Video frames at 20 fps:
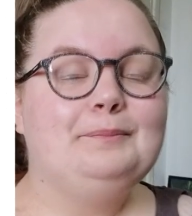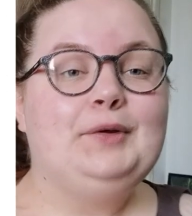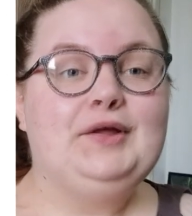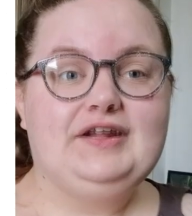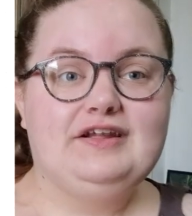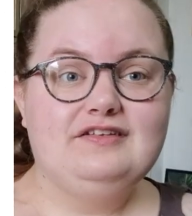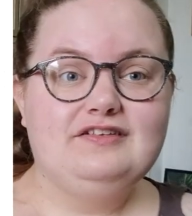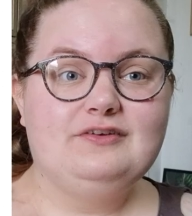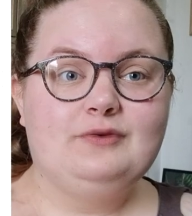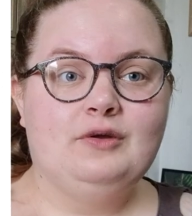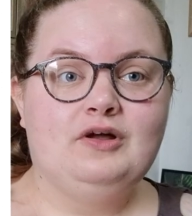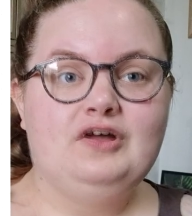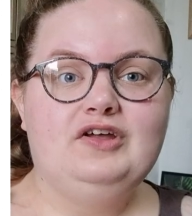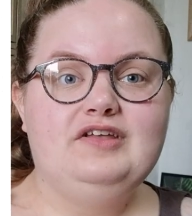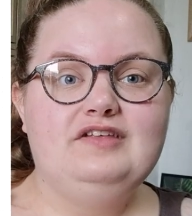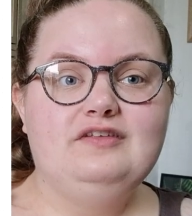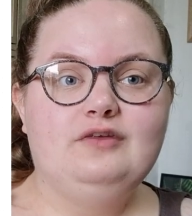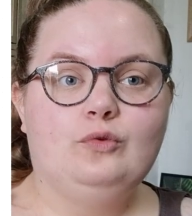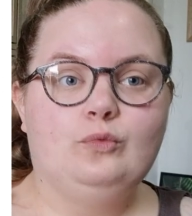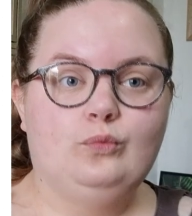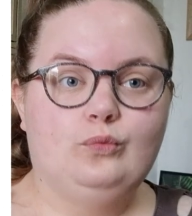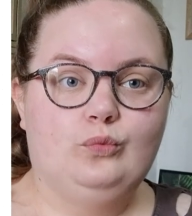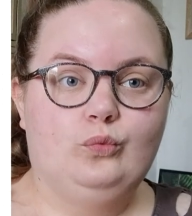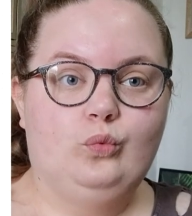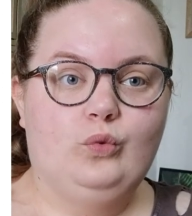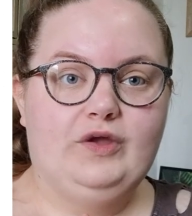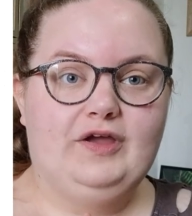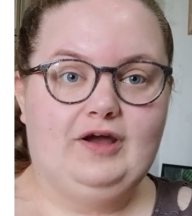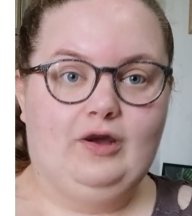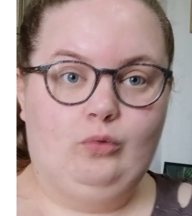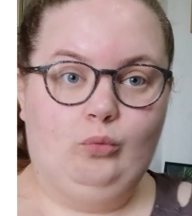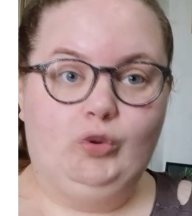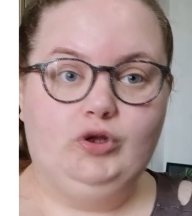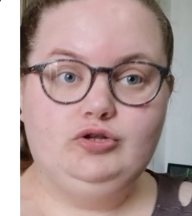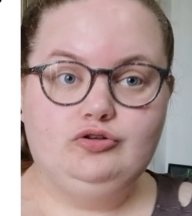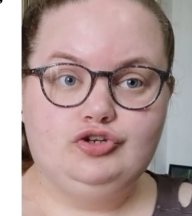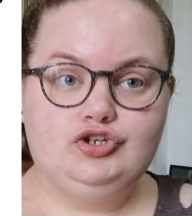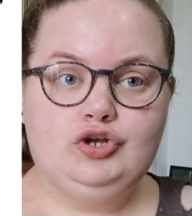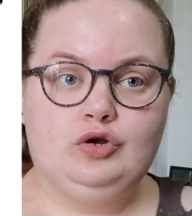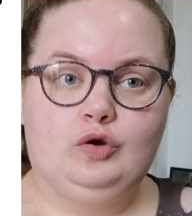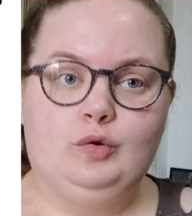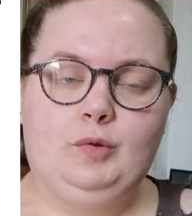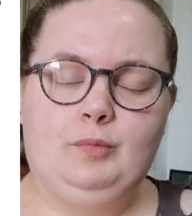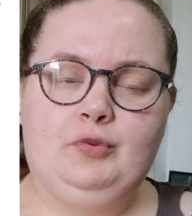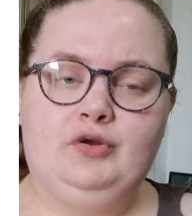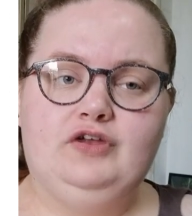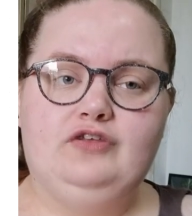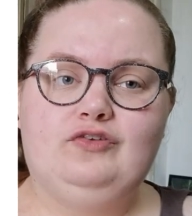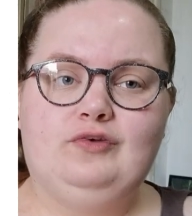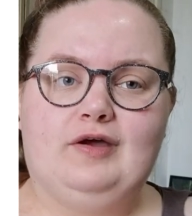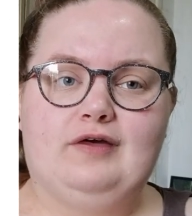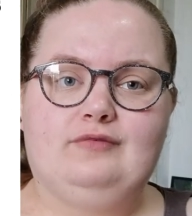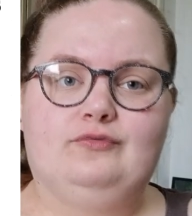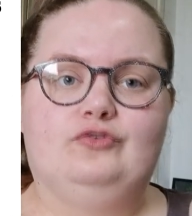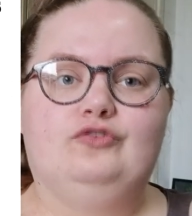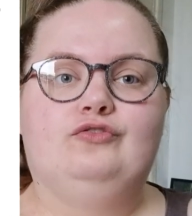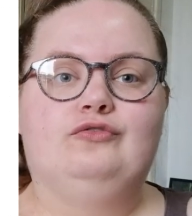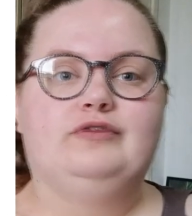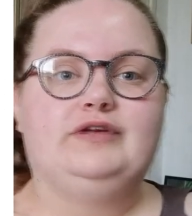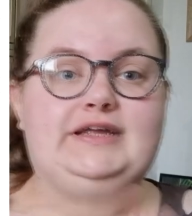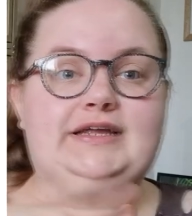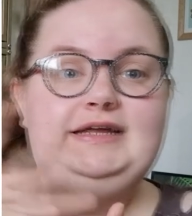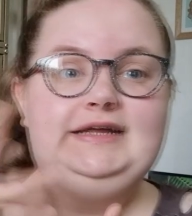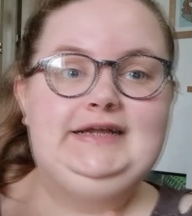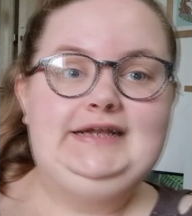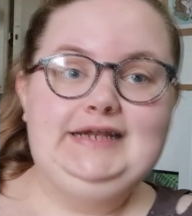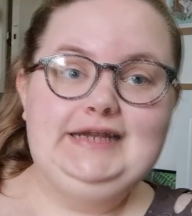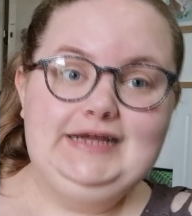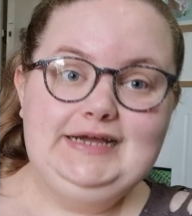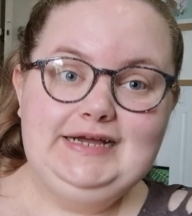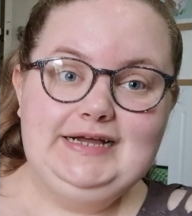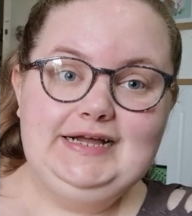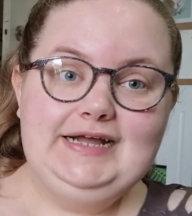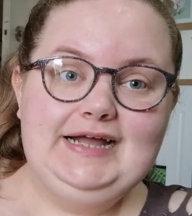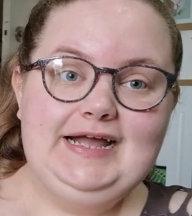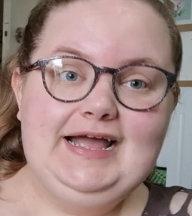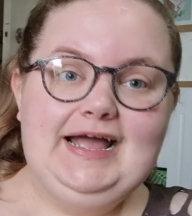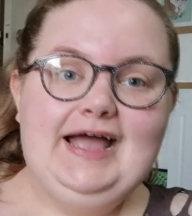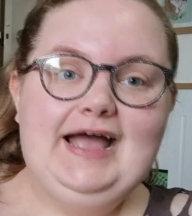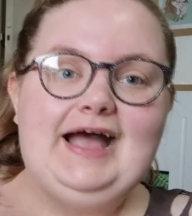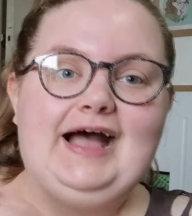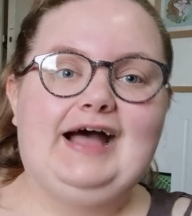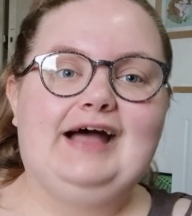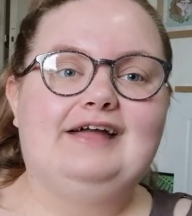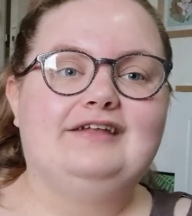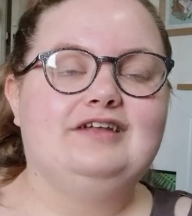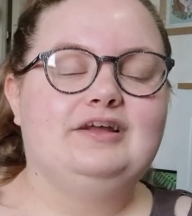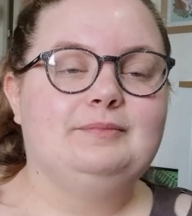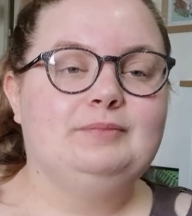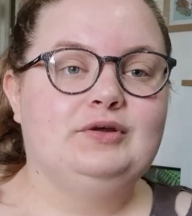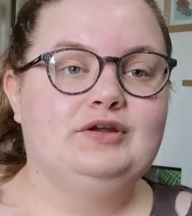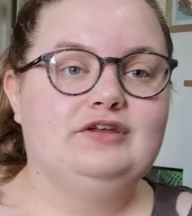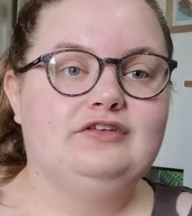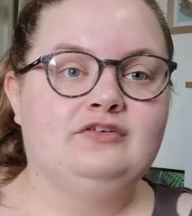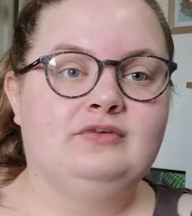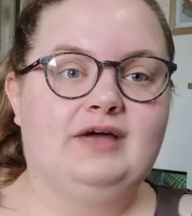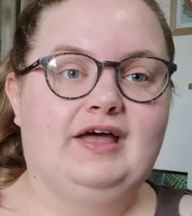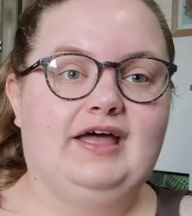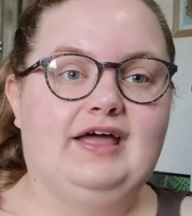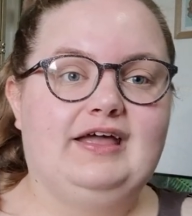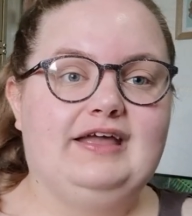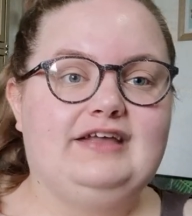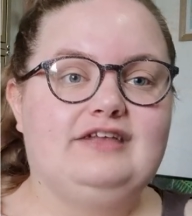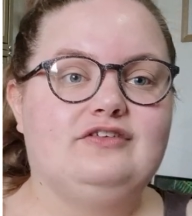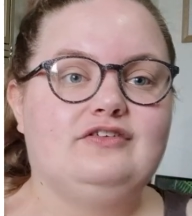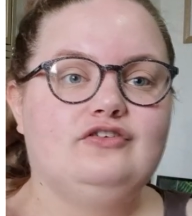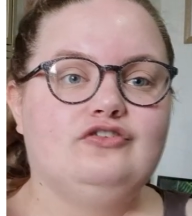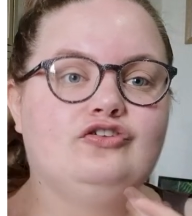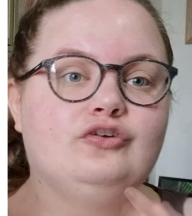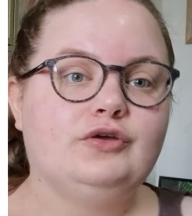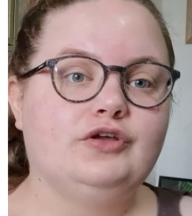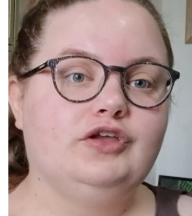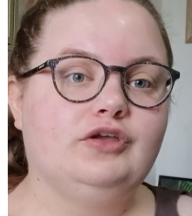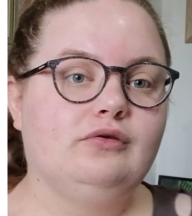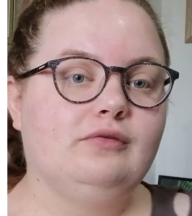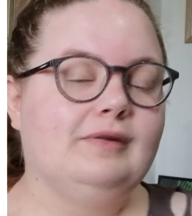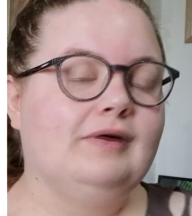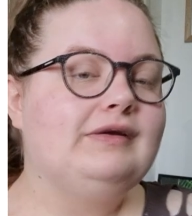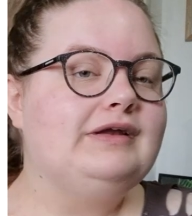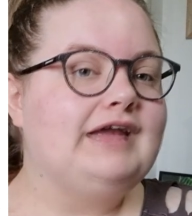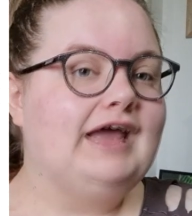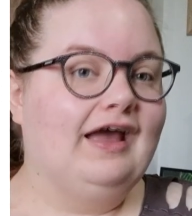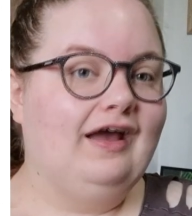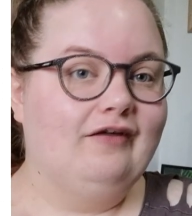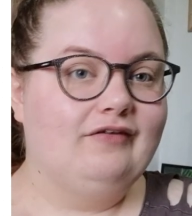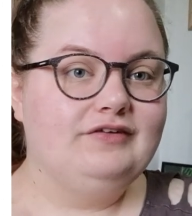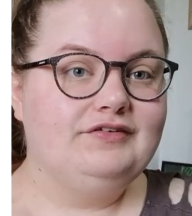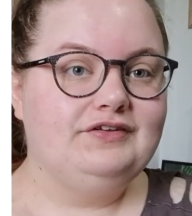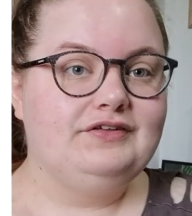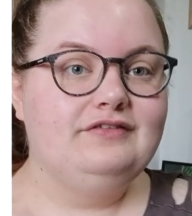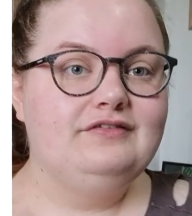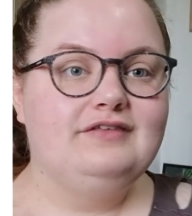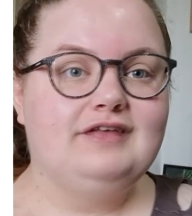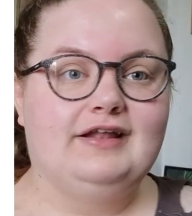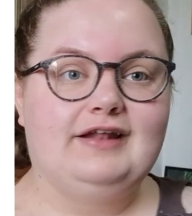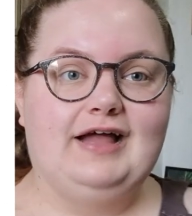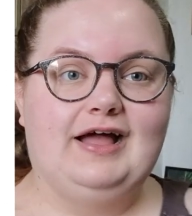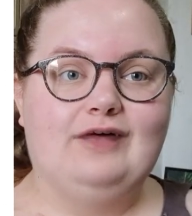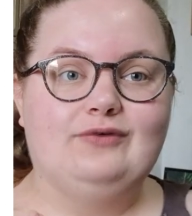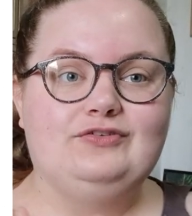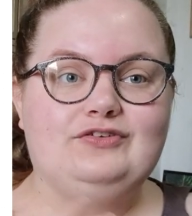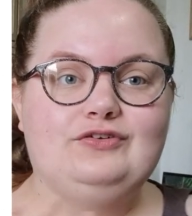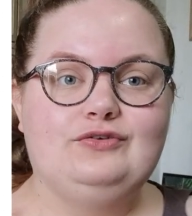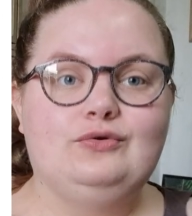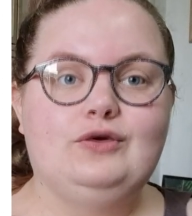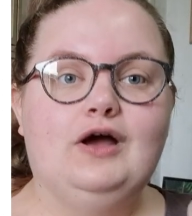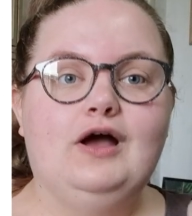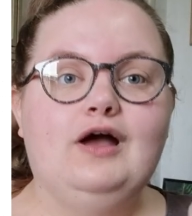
Punnett squares. We I will show up a Punnett square on the screen. And a Punnett square is showing you about inheritance and how to